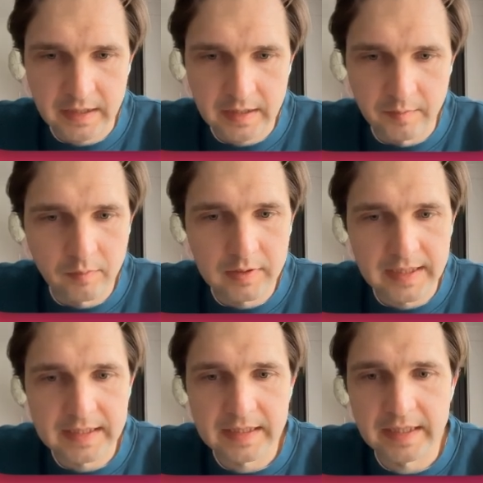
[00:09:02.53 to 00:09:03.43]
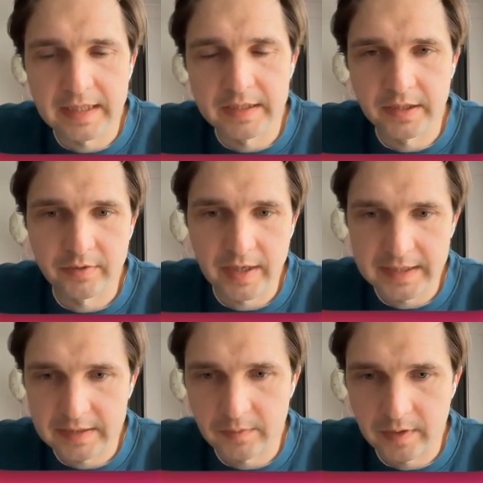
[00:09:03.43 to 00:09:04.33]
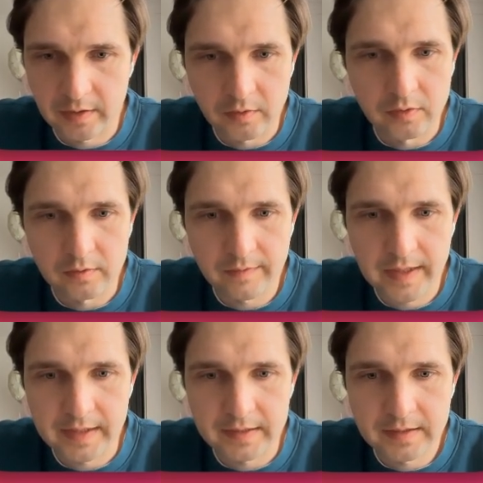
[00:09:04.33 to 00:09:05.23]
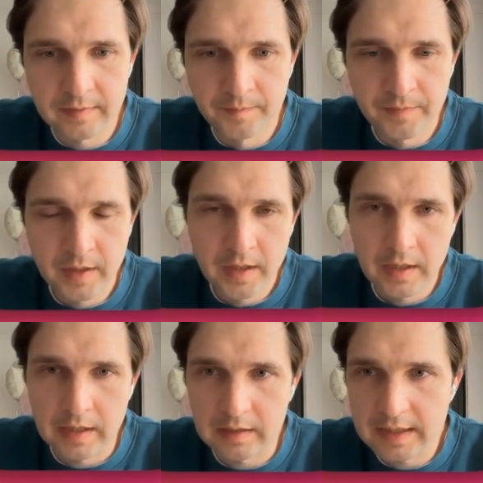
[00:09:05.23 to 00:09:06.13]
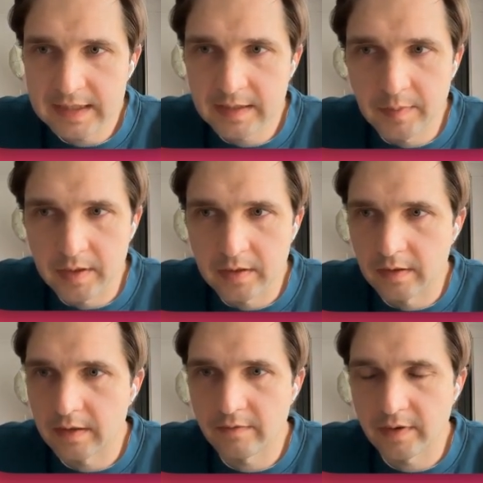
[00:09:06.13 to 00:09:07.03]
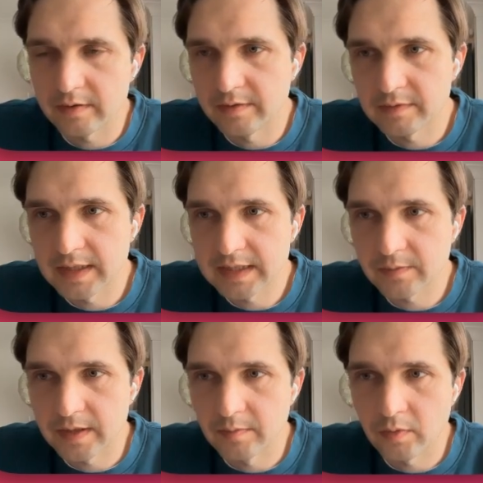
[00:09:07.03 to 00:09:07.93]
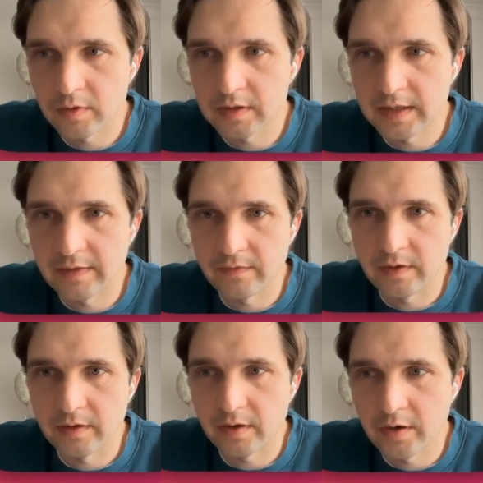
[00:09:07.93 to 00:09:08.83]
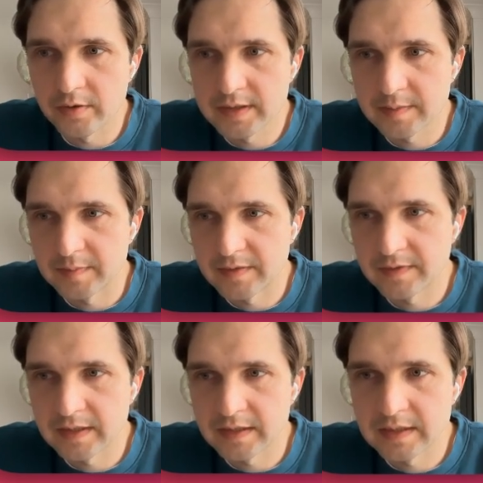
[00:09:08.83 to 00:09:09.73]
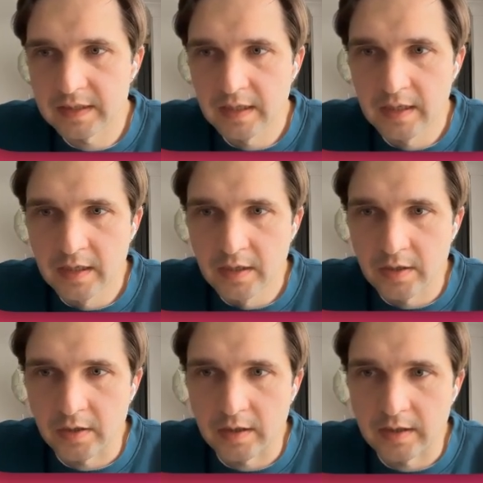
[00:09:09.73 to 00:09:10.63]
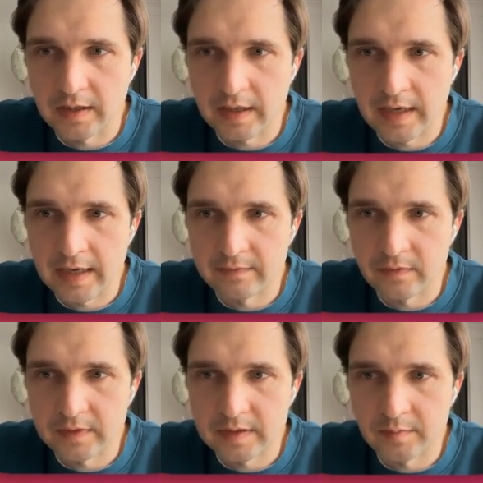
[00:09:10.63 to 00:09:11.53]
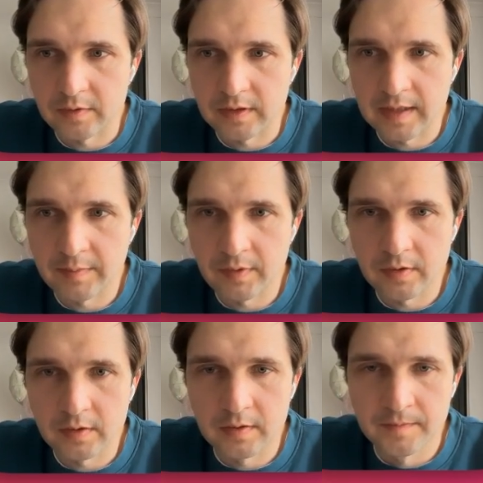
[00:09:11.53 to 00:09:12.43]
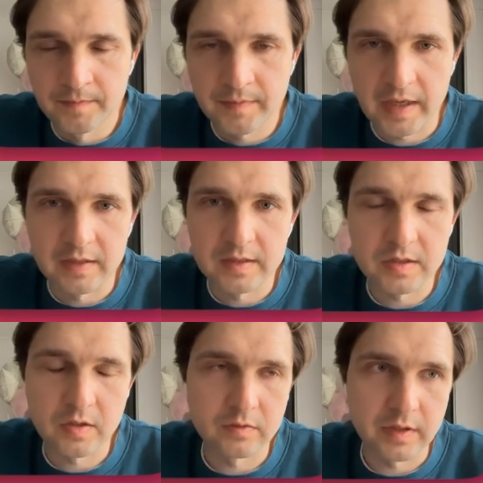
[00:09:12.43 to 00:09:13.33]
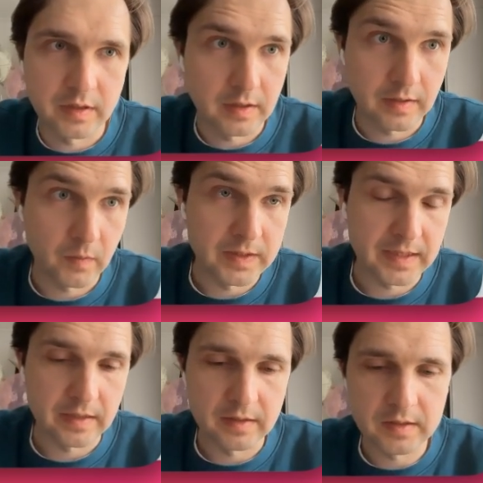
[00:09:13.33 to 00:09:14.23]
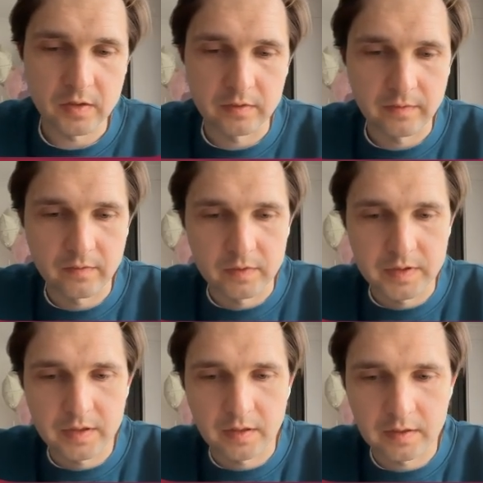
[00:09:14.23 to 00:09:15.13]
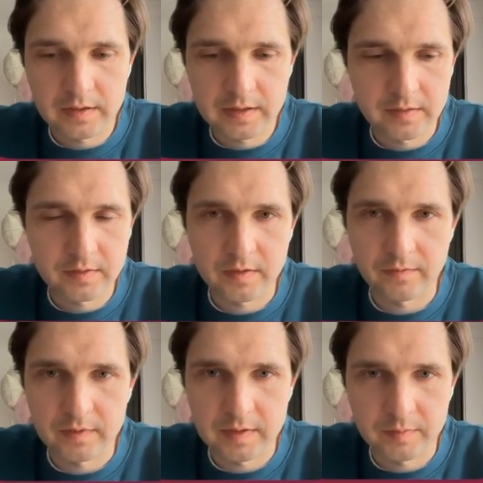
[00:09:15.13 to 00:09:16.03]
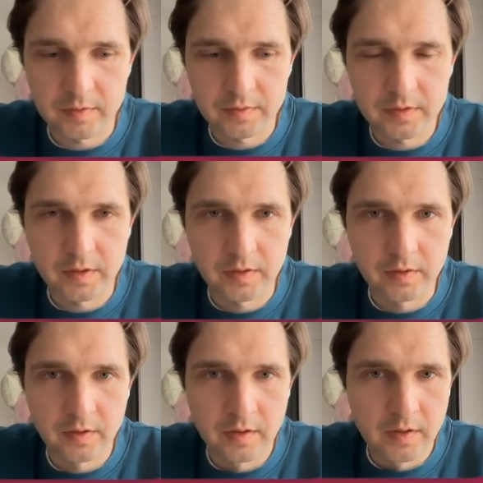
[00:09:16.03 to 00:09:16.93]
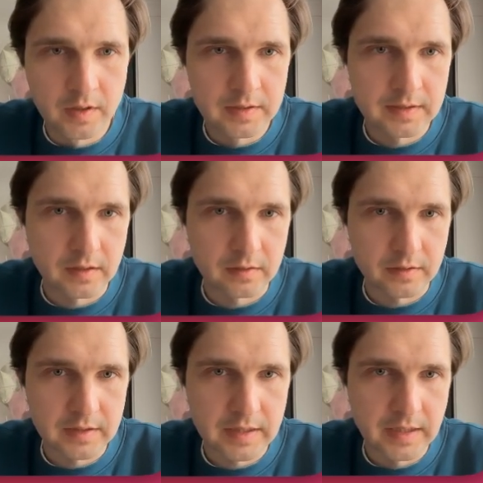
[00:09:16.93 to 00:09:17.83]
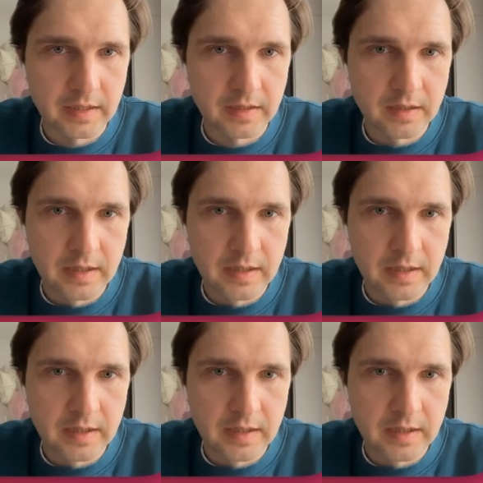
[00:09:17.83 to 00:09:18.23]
completely integrated with Google Finance. And lastly, but nevertheless, quite importantly, if you earn some dividends, you can add, for example, Apple. And this is only, once again, this is only for stocks. So, for example, $2 here,